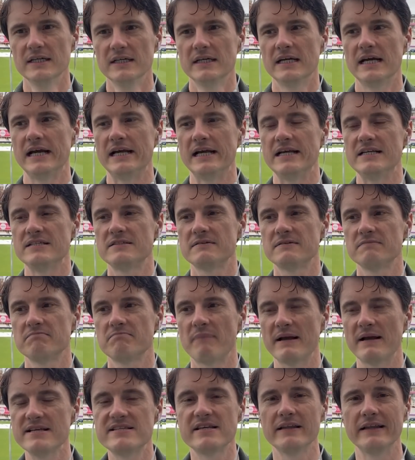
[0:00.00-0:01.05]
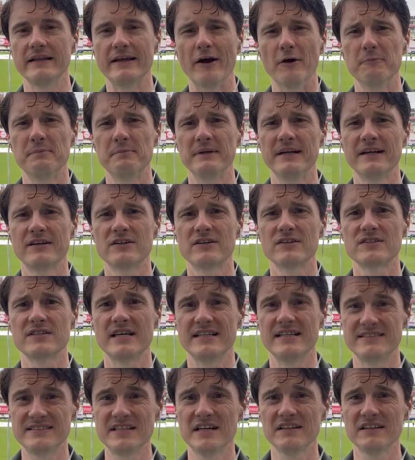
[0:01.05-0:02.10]
He's basically opening because
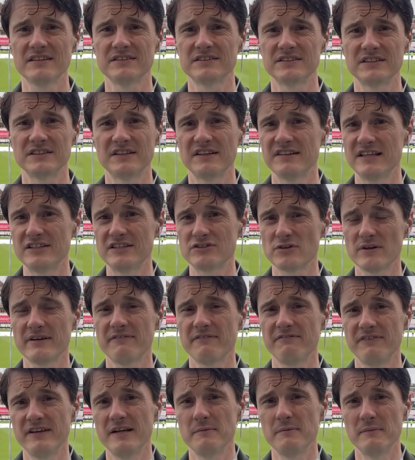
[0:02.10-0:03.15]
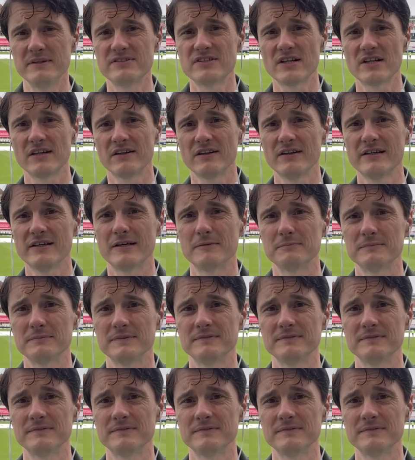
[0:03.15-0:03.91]
he's talented and they're trying to fit him into the lineup.